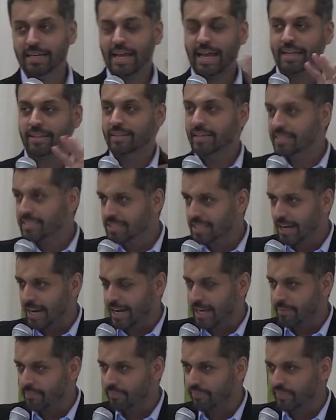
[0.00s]
At this
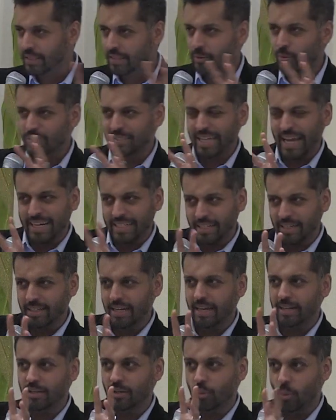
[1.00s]
time, it was
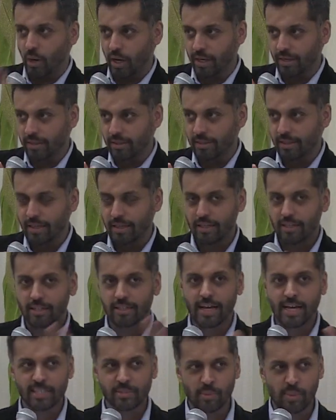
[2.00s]
1991. You
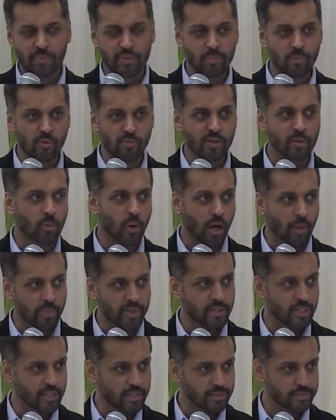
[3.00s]
guys remember the movie
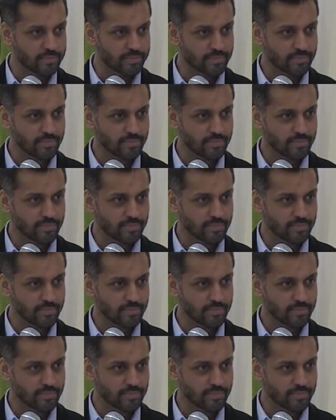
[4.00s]
Robin Hood?